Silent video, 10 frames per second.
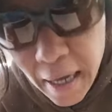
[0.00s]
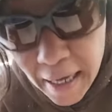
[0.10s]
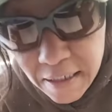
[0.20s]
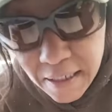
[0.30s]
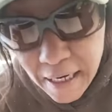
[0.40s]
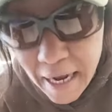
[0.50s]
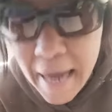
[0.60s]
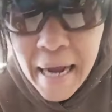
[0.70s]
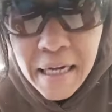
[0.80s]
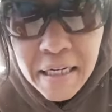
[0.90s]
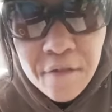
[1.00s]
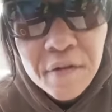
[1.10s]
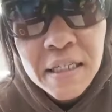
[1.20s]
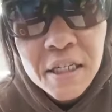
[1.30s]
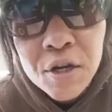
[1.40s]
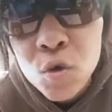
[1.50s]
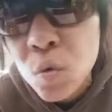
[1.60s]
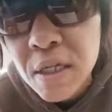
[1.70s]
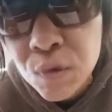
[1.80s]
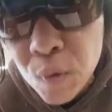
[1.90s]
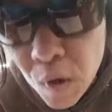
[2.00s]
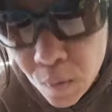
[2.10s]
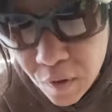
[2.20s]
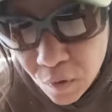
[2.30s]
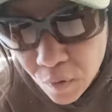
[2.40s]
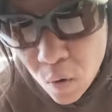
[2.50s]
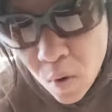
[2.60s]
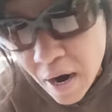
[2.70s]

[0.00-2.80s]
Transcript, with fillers: as needed. And they can definitely tell you what's wrong with you and why